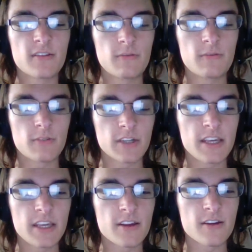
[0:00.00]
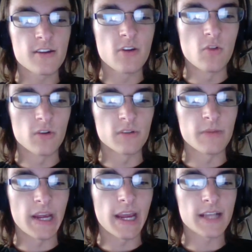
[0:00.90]
rookie
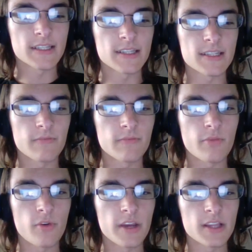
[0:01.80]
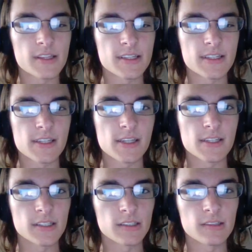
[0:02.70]
cornerbacks at some point this
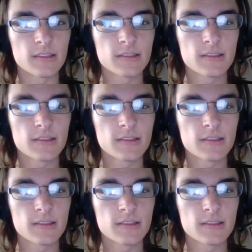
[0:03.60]
season.